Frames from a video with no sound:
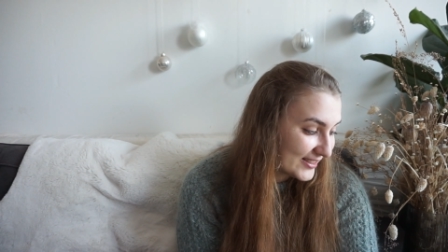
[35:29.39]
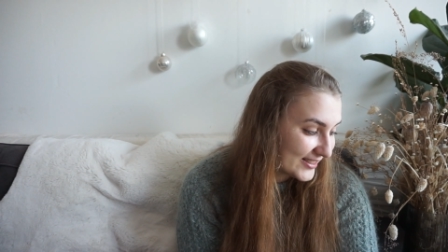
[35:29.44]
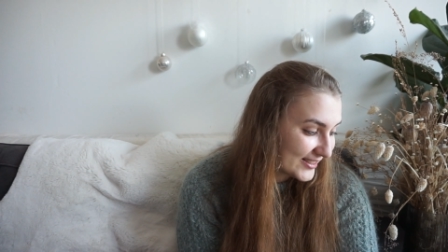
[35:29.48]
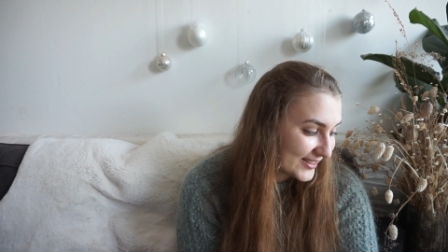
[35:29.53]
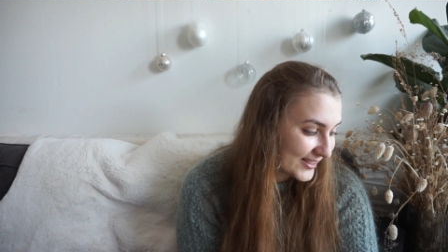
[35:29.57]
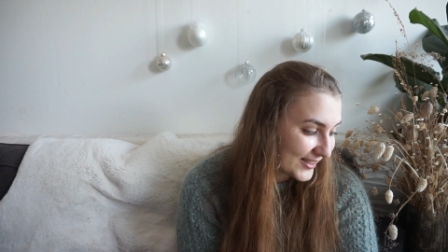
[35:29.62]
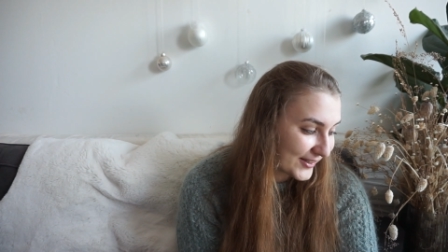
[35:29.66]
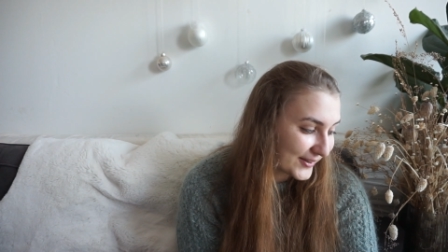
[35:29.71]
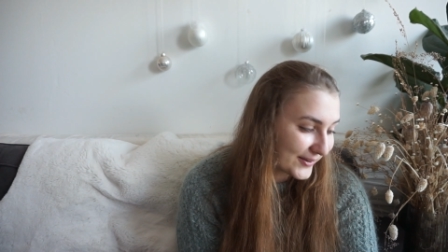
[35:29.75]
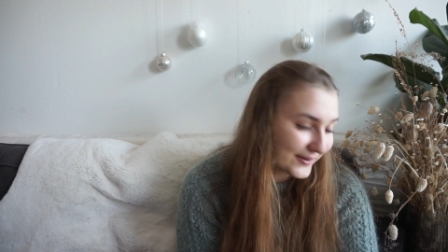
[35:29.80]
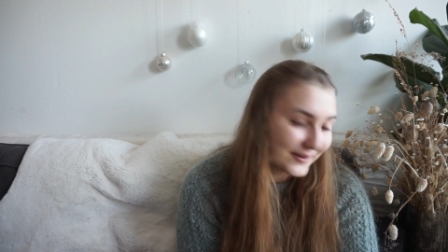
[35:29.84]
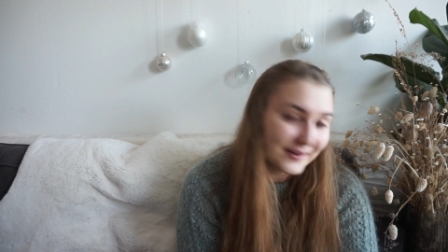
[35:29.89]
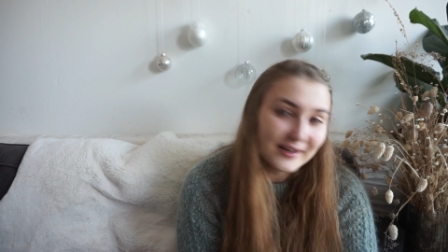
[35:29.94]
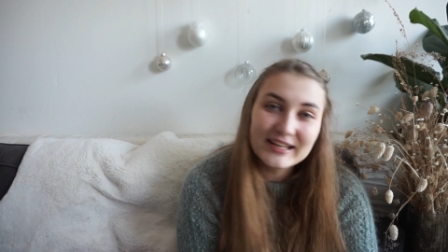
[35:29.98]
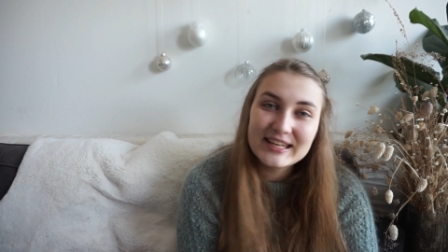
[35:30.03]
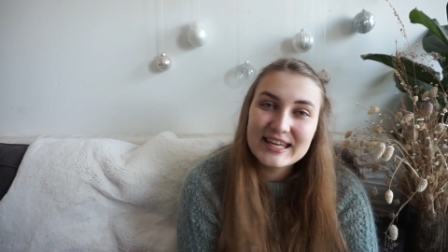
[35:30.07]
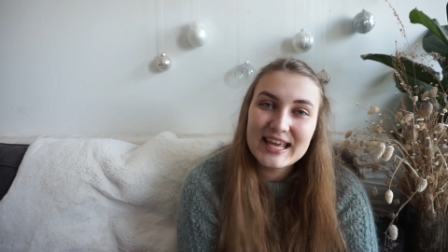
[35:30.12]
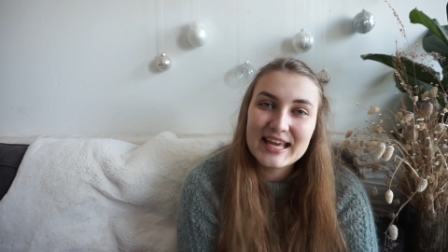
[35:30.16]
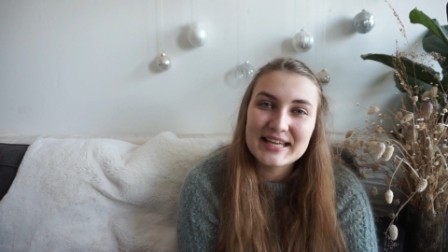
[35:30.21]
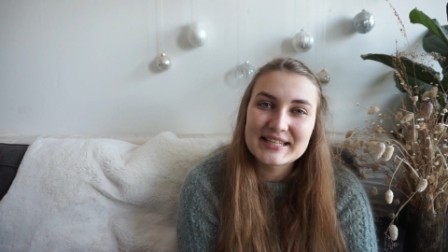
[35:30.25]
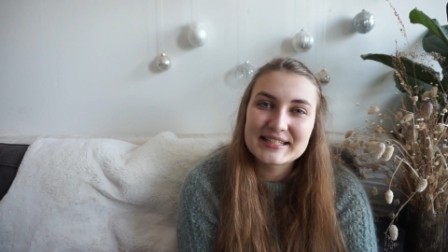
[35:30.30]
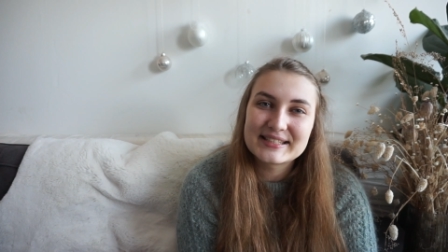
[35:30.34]
So
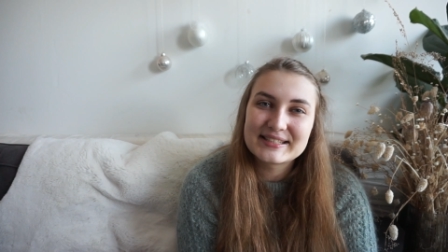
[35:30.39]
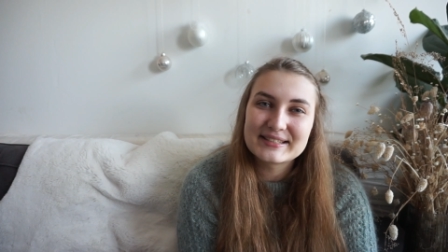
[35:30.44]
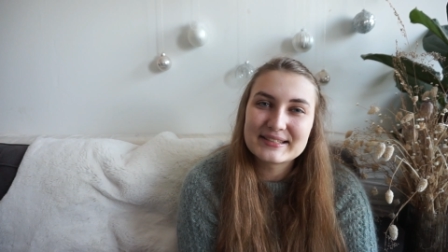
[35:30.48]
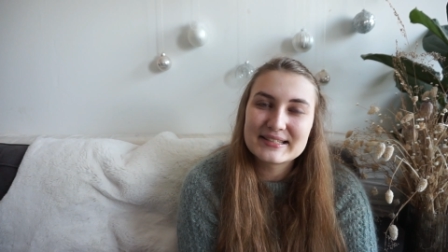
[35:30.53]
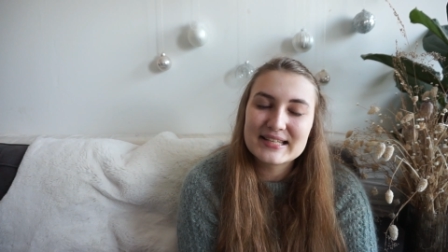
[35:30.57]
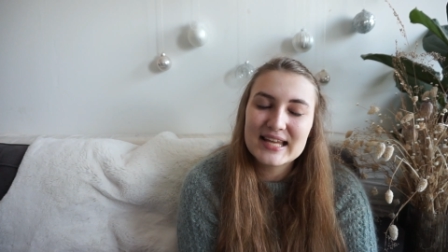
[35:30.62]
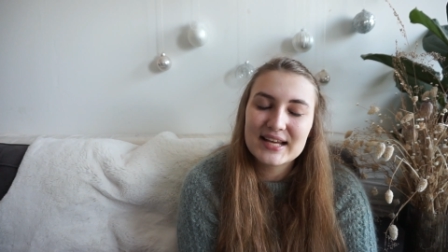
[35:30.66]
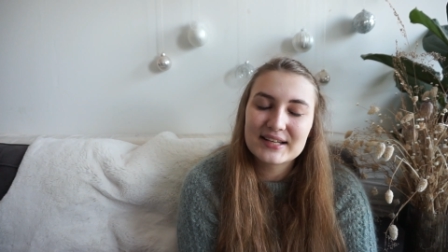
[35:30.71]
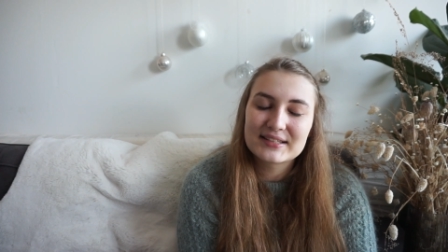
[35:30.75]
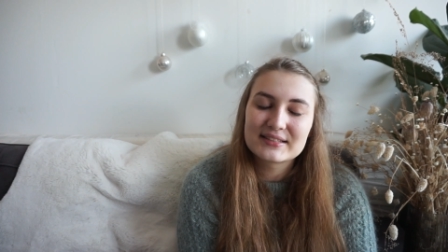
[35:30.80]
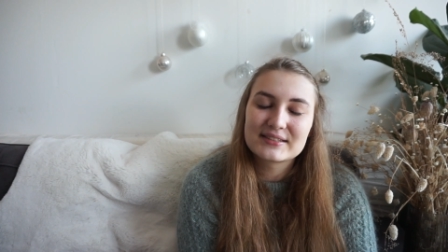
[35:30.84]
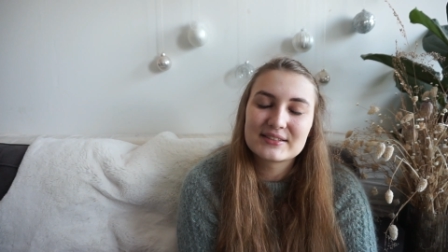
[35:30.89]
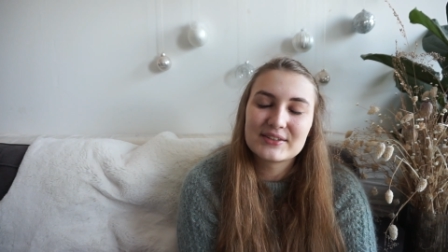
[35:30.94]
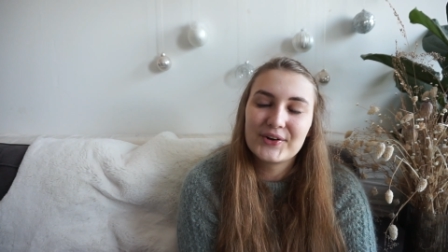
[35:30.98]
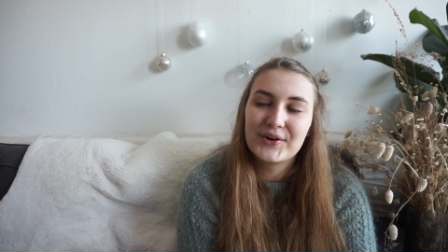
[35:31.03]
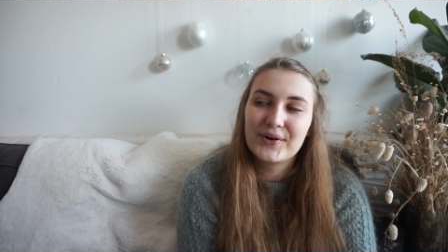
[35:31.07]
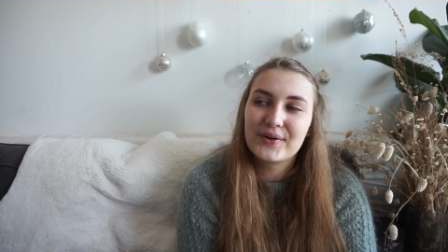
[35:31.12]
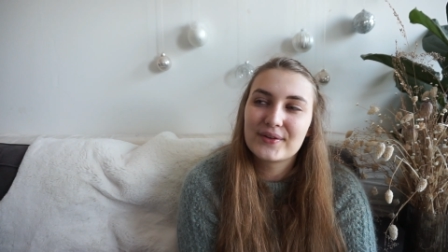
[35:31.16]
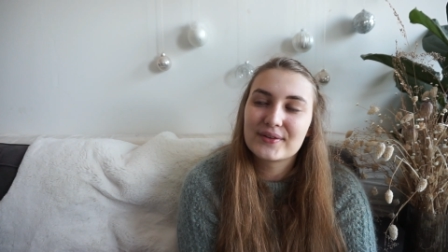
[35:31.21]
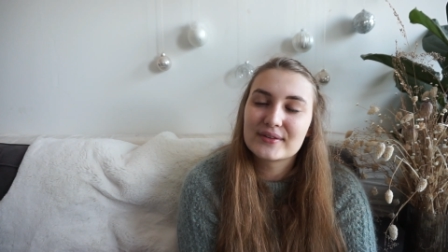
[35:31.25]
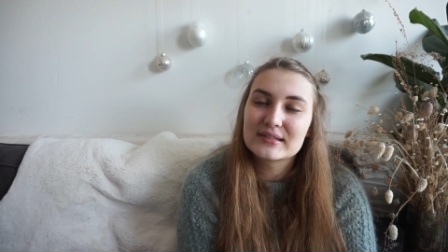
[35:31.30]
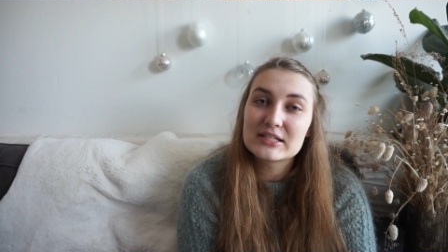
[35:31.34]
yes, so next
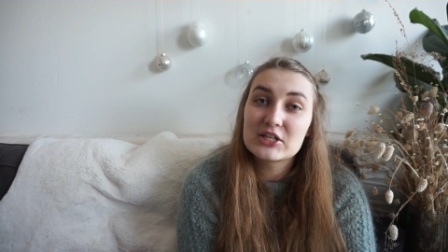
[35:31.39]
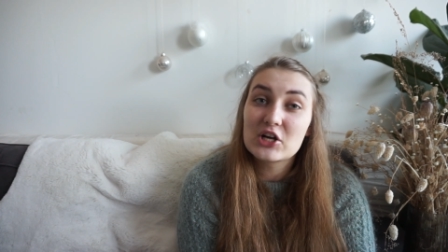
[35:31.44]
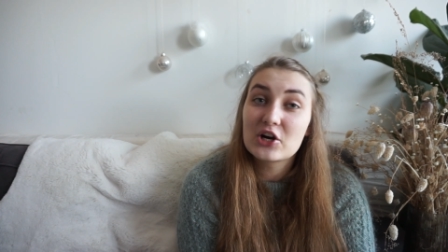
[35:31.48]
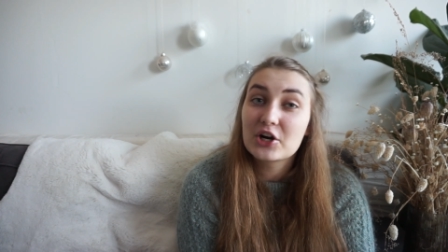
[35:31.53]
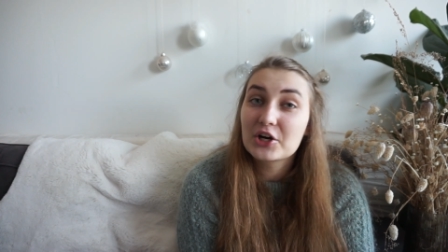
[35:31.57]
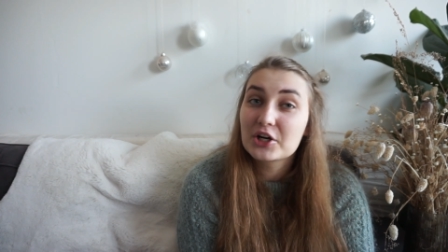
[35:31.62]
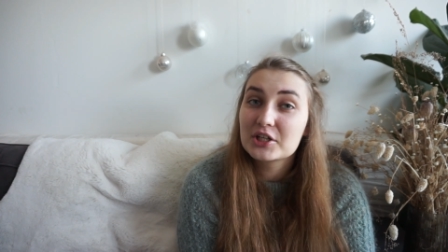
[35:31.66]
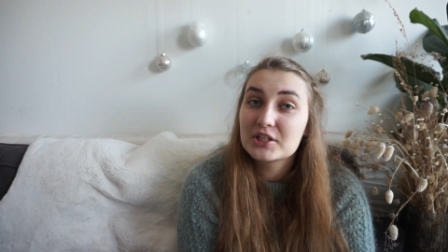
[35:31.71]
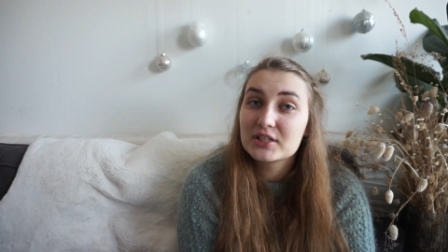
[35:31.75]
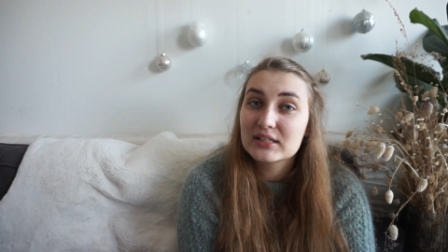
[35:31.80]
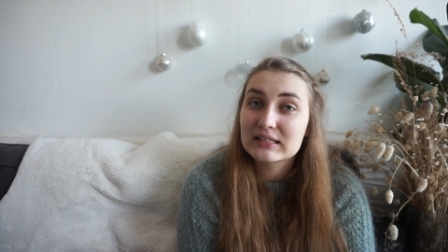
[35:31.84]
on yarn